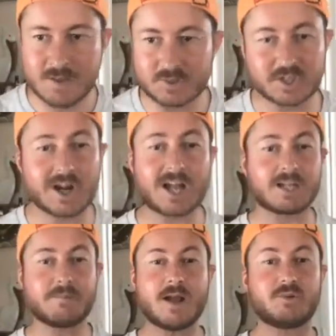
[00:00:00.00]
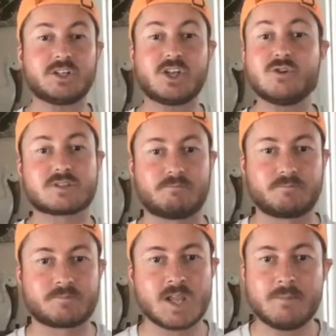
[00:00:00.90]
but they're not going to be able to use him
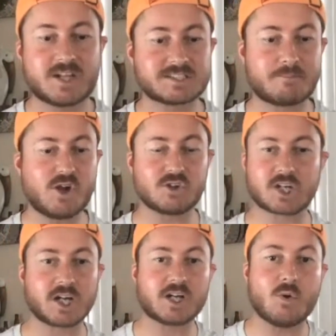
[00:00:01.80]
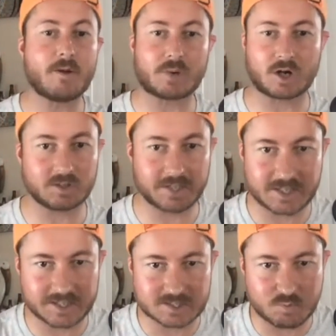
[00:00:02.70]
because the Bills are going to go up early
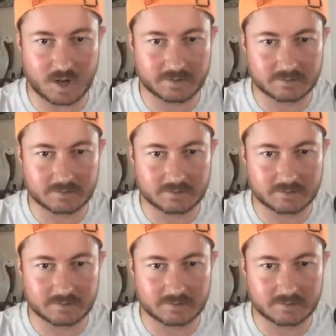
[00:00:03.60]
in this one.